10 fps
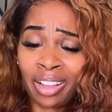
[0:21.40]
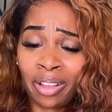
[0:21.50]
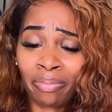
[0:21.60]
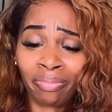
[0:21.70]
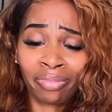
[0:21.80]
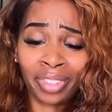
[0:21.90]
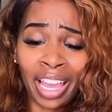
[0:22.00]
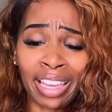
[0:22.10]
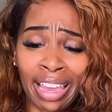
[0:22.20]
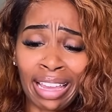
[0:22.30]
Um,
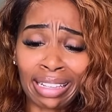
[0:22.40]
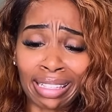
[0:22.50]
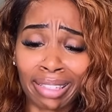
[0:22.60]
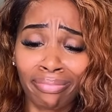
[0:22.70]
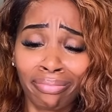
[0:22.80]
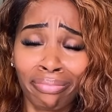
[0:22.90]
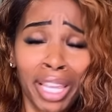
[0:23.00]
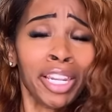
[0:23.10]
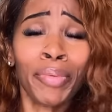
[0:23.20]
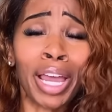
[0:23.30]
I guess.
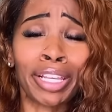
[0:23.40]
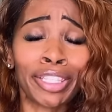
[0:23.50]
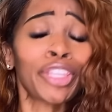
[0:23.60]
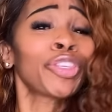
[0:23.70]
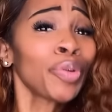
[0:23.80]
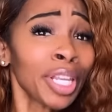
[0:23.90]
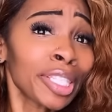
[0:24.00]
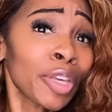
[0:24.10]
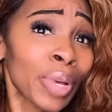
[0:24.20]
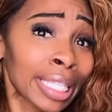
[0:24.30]
Anyways, you can
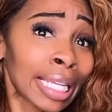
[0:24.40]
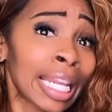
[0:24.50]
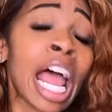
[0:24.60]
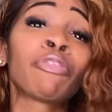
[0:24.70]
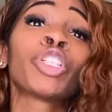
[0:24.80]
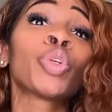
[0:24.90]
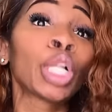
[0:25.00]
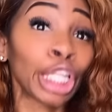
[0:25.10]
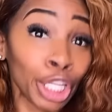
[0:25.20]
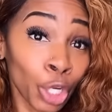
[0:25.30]
see what's in it after you
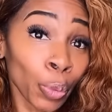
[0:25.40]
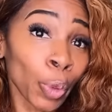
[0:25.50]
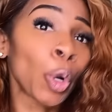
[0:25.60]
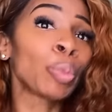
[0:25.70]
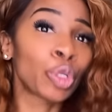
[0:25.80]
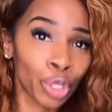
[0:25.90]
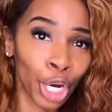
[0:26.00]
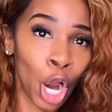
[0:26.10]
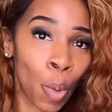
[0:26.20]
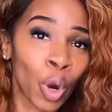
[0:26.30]
clean your room, do
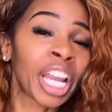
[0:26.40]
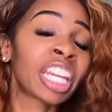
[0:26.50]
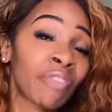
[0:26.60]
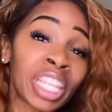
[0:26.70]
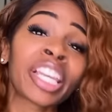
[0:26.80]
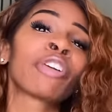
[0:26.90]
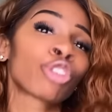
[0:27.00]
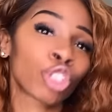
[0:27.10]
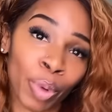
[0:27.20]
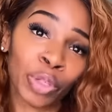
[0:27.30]
your homework, and everything
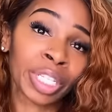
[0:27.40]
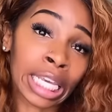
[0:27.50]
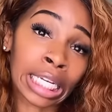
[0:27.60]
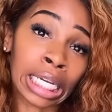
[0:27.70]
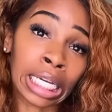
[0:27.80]
else you're supposed to get